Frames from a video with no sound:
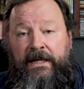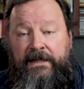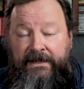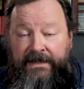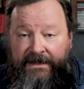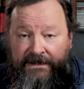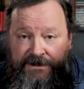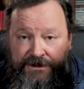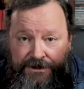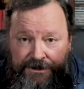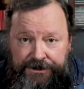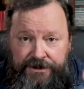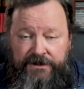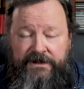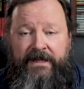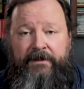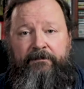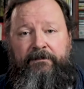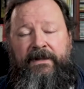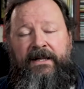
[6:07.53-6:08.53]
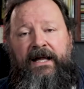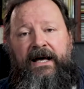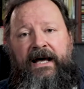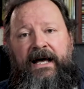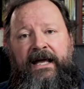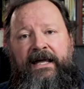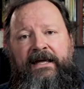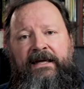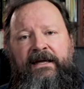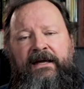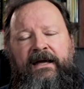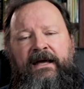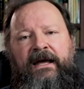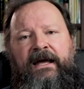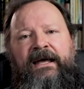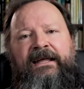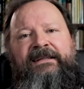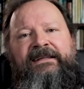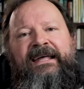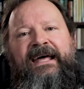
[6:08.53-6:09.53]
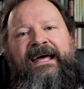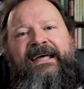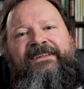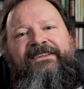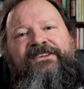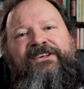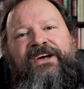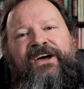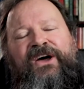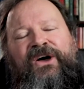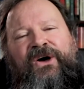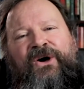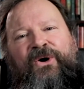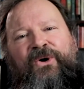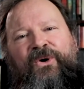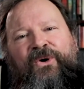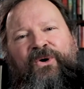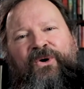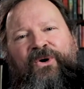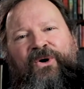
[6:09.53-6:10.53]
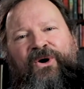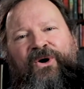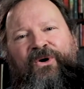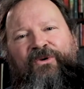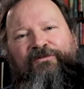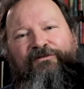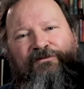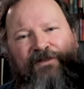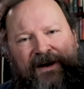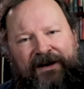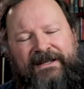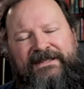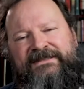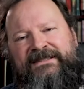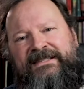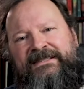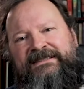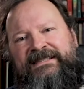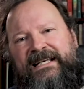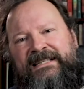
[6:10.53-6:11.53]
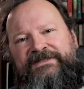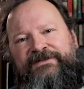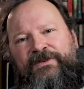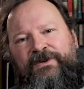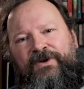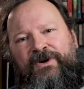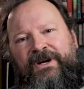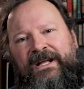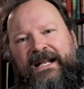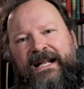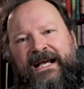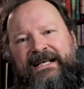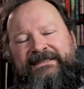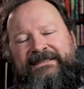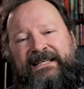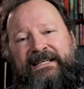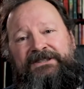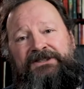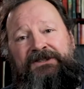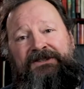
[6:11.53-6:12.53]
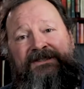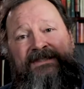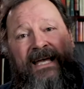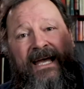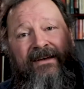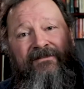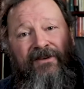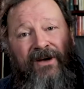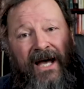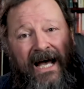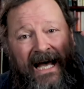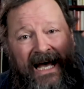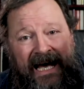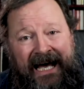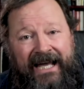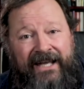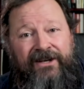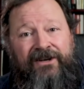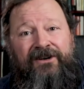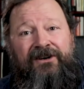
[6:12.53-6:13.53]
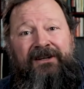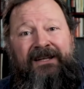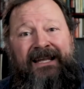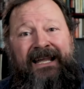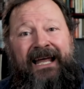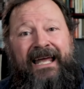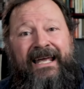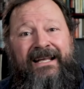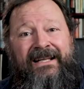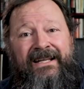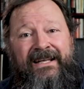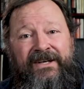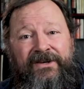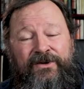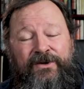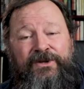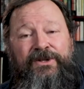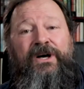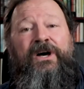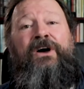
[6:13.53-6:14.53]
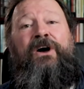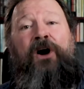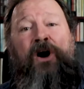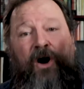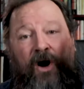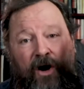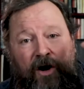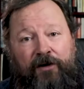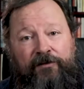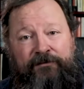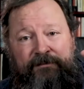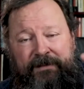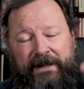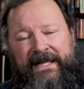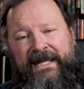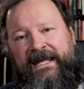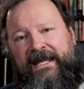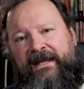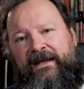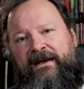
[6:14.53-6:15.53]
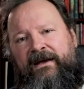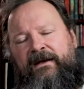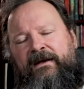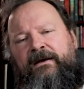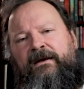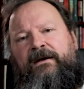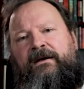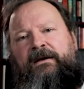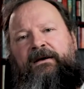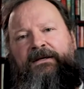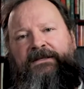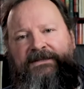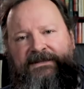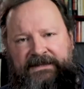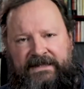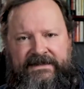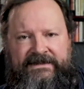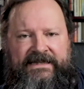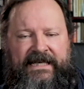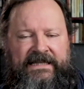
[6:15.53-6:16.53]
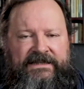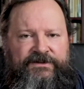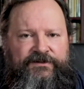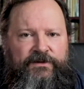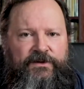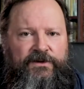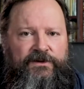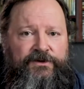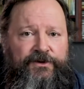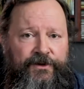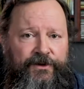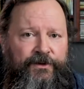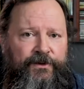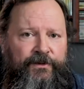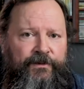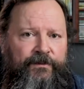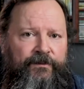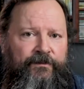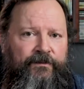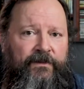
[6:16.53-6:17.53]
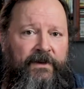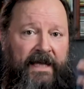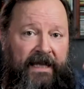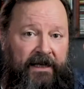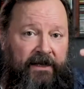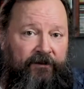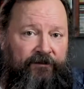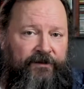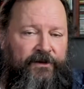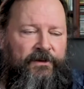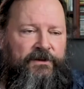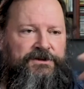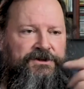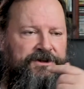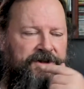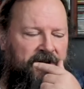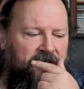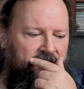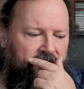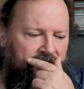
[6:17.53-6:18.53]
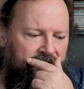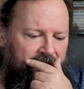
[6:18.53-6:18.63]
This should imply that very successful organizations have a higher likelihood of being successful too in the future.